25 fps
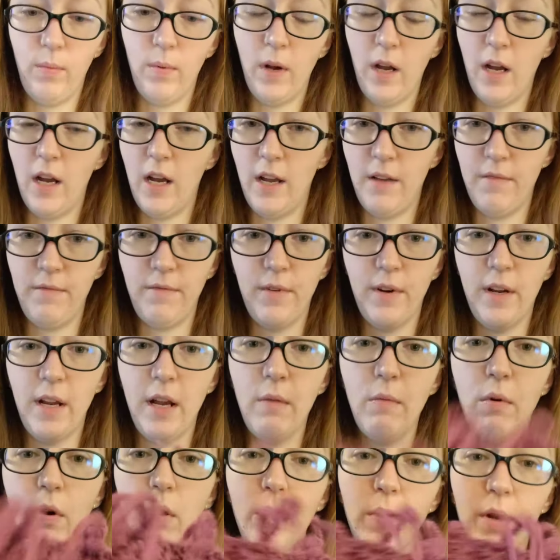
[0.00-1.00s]
I
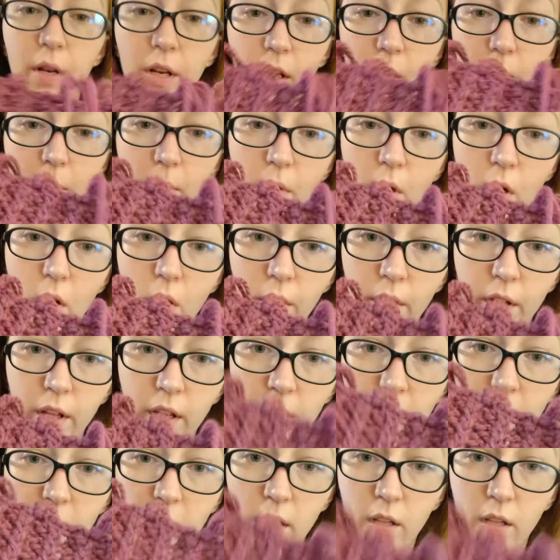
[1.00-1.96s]
forget what we ended up calling it.